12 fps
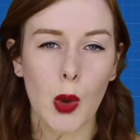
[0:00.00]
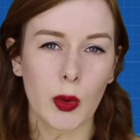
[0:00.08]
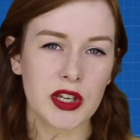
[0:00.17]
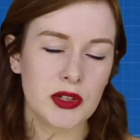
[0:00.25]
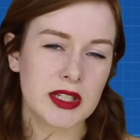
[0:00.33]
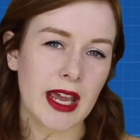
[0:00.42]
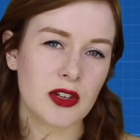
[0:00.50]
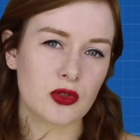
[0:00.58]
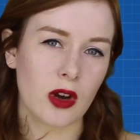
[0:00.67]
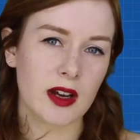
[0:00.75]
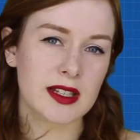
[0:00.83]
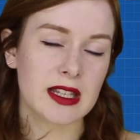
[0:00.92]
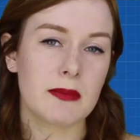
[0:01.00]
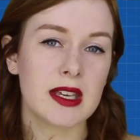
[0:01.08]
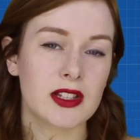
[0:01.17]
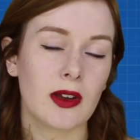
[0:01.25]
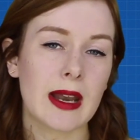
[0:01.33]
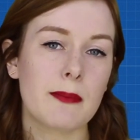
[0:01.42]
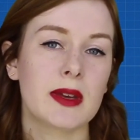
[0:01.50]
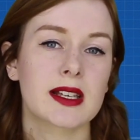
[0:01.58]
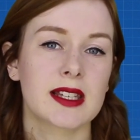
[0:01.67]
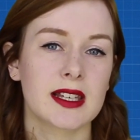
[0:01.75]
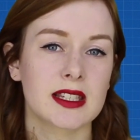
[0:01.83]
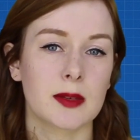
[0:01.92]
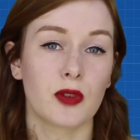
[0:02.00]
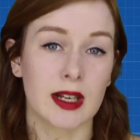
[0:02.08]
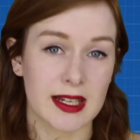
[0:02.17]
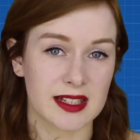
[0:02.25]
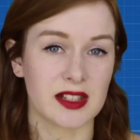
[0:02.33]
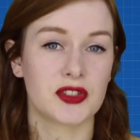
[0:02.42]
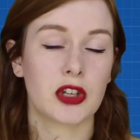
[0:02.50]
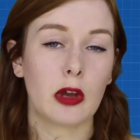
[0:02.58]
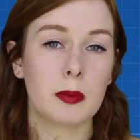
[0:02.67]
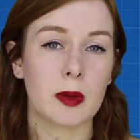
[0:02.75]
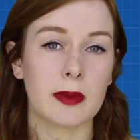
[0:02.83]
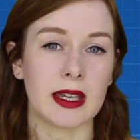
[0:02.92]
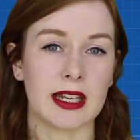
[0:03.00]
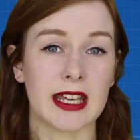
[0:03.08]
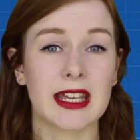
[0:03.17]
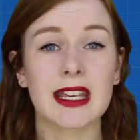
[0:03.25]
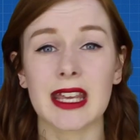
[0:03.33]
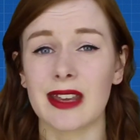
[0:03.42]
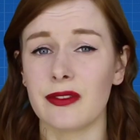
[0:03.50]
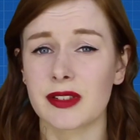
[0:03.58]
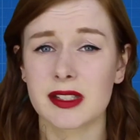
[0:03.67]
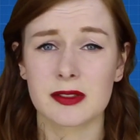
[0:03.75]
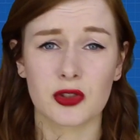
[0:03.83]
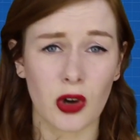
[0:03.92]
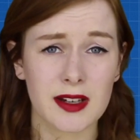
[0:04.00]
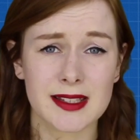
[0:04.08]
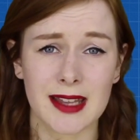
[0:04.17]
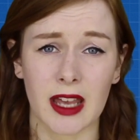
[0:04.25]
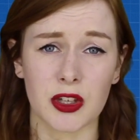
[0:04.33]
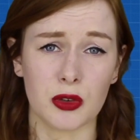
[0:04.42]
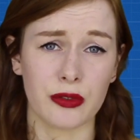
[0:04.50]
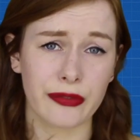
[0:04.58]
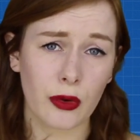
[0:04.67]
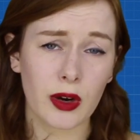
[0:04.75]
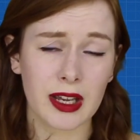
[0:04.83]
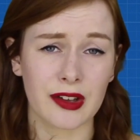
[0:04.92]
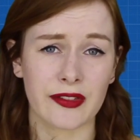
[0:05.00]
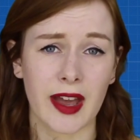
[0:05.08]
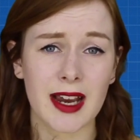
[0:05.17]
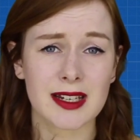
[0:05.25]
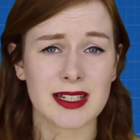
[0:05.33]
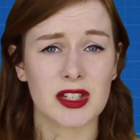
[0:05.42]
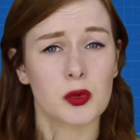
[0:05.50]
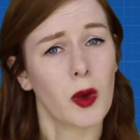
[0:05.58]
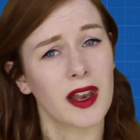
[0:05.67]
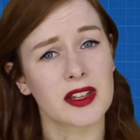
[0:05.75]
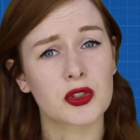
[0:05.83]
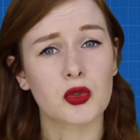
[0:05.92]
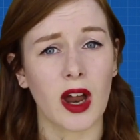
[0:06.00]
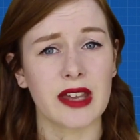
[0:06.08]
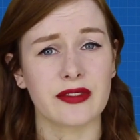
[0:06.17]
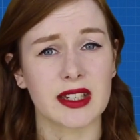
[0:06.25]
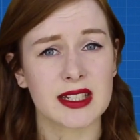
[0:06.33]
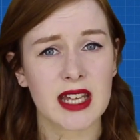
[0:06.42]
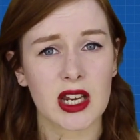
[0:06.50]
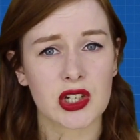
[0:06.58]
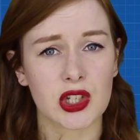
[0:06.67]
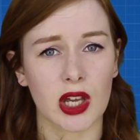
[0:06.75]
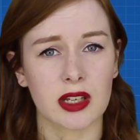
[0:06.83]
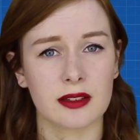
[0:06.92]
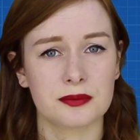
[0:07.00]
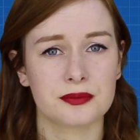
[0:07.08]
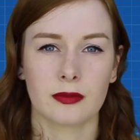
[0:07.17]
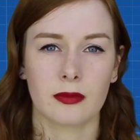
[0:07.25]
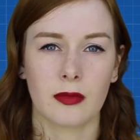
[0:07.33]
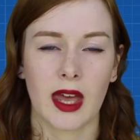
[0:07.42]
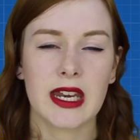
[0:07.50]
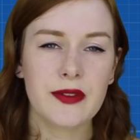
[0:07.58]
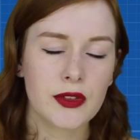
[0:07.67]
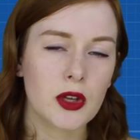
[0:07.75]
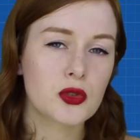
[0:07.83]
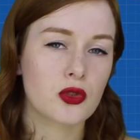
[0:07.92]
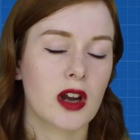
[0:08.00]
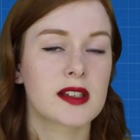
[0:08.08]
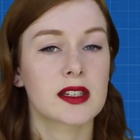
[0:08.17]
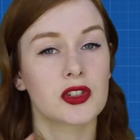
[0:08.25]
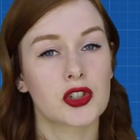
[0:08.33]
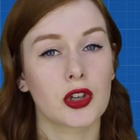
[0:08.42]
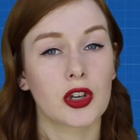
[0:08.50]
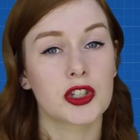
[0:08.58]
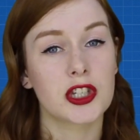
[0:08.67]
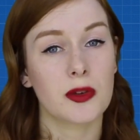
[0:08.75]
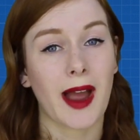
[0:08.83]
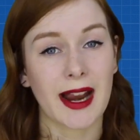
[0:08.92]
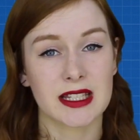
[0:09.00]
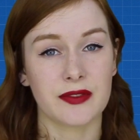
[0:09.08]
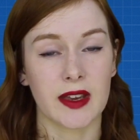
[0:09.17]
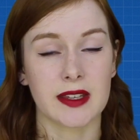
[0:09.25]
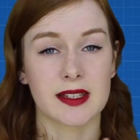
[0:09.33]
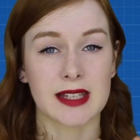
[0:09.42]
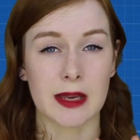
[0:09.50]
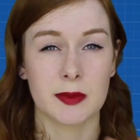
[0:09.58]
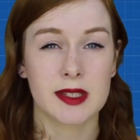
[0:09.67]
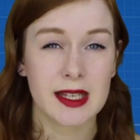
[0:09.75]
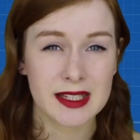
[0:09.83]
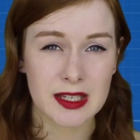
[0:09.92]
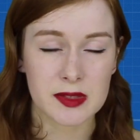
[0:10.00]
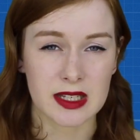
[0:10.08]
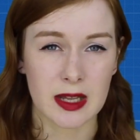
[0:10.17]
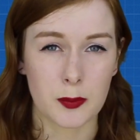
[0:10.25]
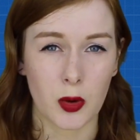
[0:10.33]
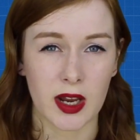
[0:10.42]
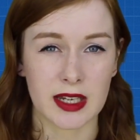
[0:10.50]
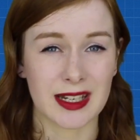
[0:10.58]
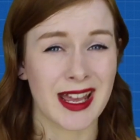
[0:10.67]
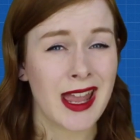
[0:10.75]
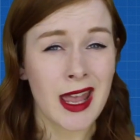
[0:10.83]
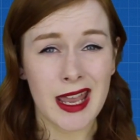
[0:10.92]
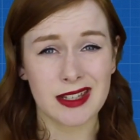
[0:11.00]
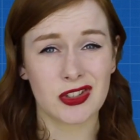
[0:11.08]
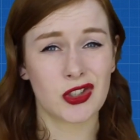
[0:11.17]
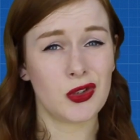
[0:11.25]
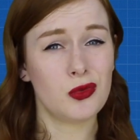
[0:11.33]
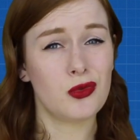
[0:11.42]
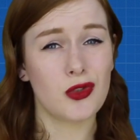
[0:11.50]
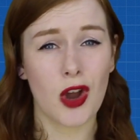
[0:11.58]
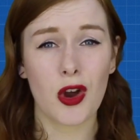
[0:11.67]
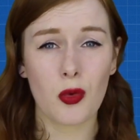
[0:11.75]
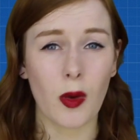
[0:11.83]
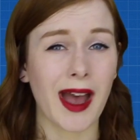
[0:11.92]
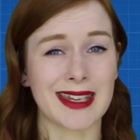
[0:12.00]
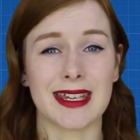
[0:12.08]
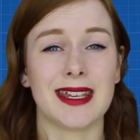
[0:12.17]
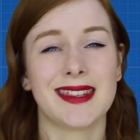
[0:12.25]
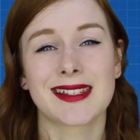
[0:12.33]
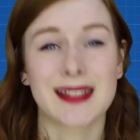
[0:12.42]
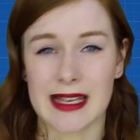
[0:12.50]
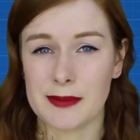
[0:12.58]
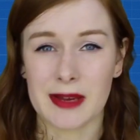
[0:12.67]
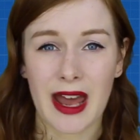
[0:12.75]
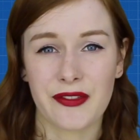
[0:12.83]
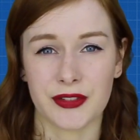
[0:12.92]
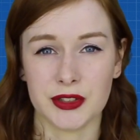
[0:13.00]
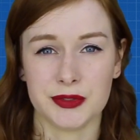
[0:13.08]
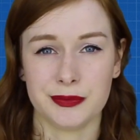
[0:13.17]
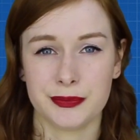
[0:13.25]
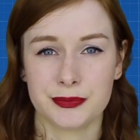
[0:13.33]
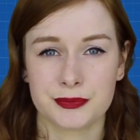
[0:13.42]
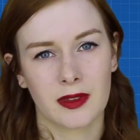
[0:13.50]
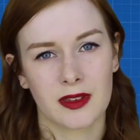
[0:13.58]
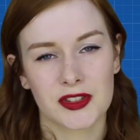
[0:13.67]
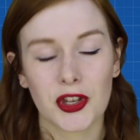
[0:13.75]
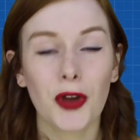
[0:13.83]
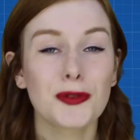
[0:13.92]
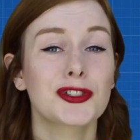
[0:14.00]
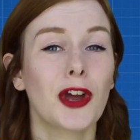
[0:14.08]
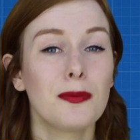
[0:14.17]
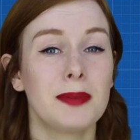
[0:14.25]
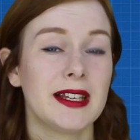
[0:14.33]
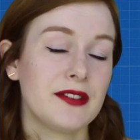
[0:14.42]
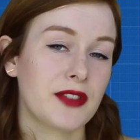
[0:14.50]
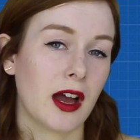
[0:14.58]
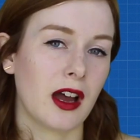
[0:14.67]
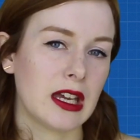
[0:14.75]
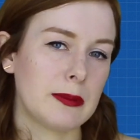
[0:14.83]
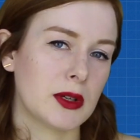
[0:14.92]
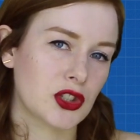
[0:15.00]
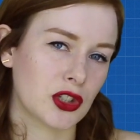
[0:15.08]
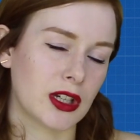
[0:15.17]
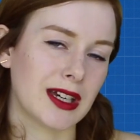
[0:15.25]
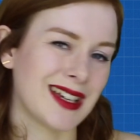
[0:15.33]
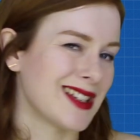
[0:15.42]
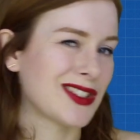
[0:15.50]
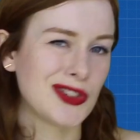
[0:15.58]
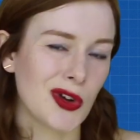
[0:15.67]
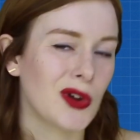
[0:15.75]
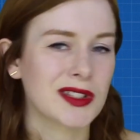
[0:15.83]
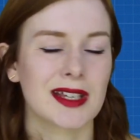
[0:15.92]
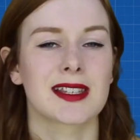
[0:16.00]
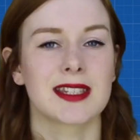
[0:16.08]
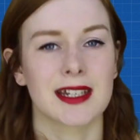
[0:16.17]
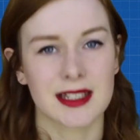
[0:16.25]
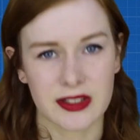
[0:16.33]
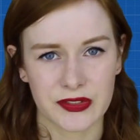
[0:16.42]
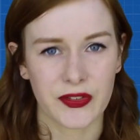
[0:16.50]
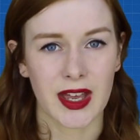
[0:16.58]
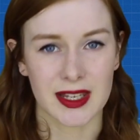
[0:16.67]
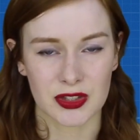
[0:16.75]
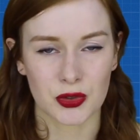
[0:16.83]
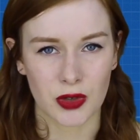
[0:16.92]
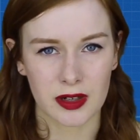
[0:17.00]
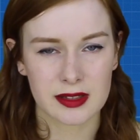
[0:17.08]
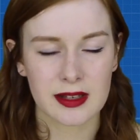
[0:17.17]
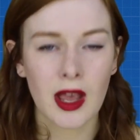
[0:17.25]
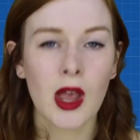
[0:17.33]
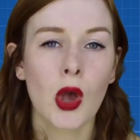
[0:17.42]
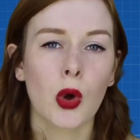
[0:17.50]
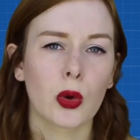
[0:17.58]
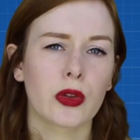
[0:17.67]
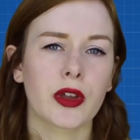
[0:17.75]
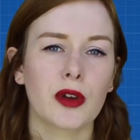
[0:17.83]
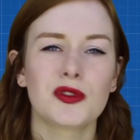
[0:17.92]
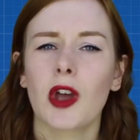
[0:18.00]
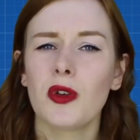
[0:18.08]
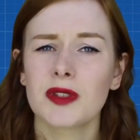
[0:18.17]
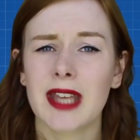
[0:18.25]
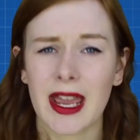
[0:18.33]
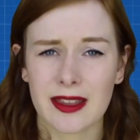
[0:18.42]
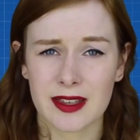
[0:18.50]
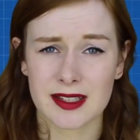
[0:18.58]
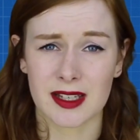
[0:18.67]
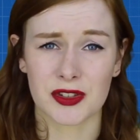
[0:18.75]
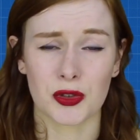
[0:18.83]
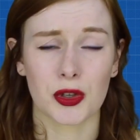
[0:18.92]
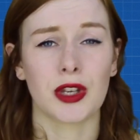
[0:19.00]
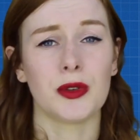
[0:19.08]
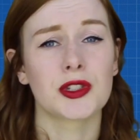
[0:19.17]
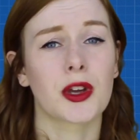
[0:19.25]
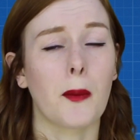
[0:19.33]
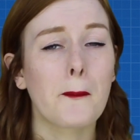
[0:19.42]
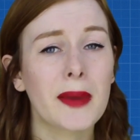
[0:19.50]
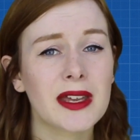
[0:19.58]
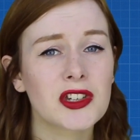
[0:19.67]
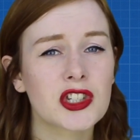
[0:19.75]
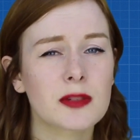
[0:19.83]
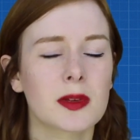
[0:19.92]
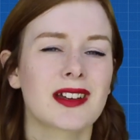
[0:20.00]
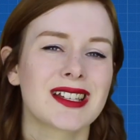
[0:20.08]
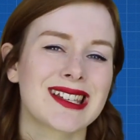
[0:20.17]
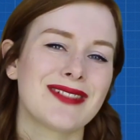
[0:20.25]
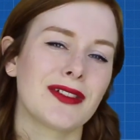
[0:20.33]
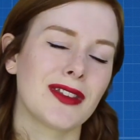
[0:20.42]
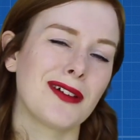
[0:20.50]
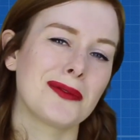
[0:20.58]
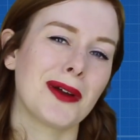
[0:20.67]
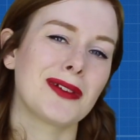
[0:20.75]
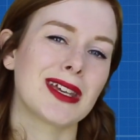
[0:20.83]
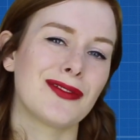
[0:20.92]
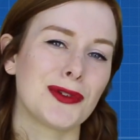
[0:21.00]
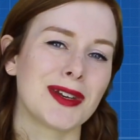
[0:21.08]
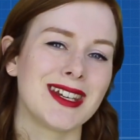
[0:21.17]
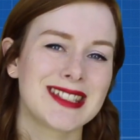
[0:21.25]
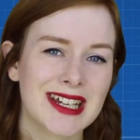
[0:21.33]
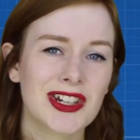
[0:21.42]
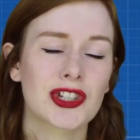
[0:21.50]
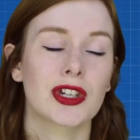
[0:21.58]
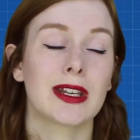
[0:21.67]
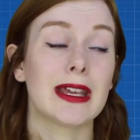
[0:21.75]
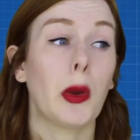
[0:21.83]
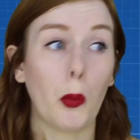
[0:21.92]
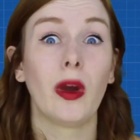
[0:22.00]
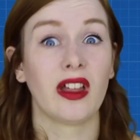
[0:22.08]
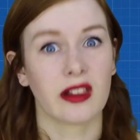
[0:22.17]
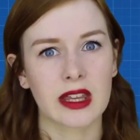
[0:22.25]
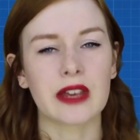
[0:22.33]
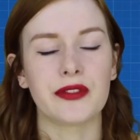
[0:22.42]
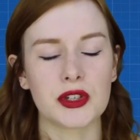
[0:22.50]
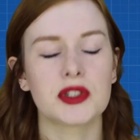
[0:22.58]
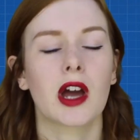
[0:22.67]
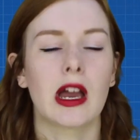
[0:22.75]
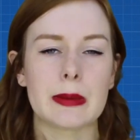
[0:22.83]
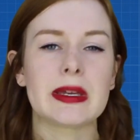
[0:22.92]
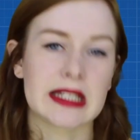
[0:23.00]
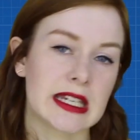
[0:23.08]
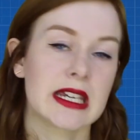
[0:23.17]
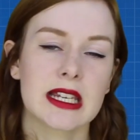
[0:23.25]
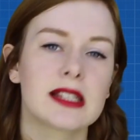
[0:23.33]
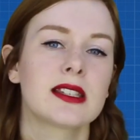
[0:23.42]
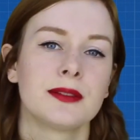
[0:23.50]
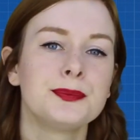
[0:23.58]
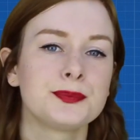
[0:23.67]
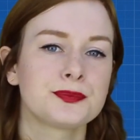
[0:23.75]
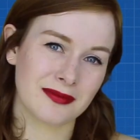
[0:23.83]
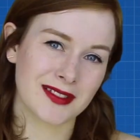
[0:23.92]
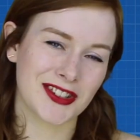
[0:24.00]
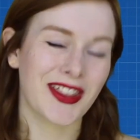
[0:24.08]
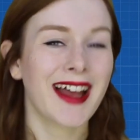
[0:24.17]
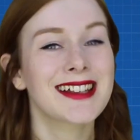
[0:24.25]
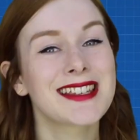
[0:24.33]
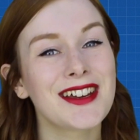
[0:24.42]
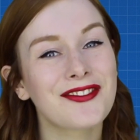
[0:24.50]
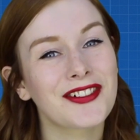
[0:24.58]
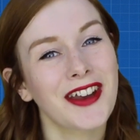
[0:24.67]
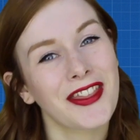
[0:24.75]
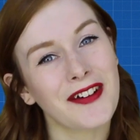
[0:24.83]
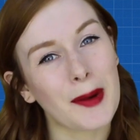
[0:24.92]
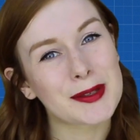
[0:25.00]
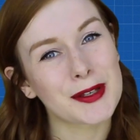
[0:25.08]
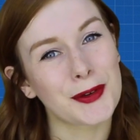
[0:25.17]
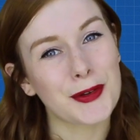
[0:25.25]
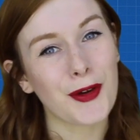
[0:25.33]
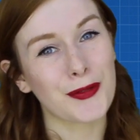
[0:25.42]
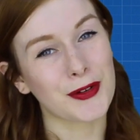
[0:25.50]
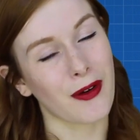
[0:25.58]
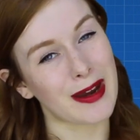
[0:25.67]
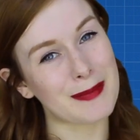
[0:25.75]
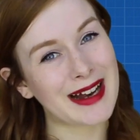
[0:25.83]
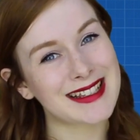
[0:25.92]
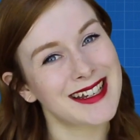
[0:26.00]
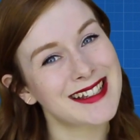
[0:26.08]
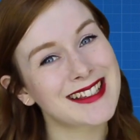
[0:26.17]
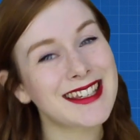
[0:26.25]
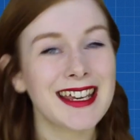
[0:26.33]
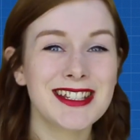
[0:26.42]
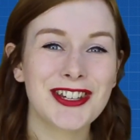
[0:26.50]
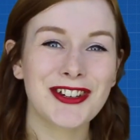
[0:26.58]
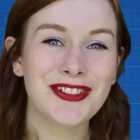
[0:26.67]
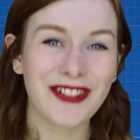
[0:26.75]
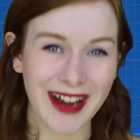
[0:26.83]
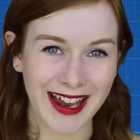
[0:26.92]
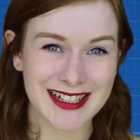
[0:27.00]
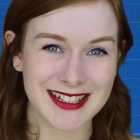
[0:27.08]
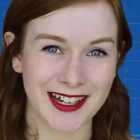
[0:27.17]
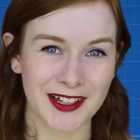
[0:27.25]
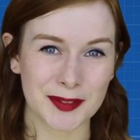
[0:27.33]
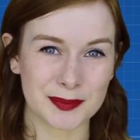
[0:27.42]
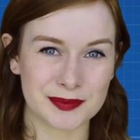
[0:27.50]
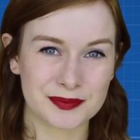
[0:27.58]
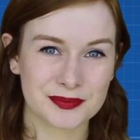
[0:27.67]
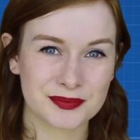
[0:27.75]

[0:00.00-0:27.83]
When you take drugs, the mesolimbic system releases dopamine. It gives drugs their euphoric effect as well as driving addiction. And even though drugs and sugar do activate the same systems in the brain, it's to nowhere near the same level. So don't believe the hype, sugar is not as addictive as drugs. Although don't take this as your cue to go and binge, because even though it won't give you an addiction, it will give you diabetes. So that's it for another episode of Grey Matter. Stay tuned for next time.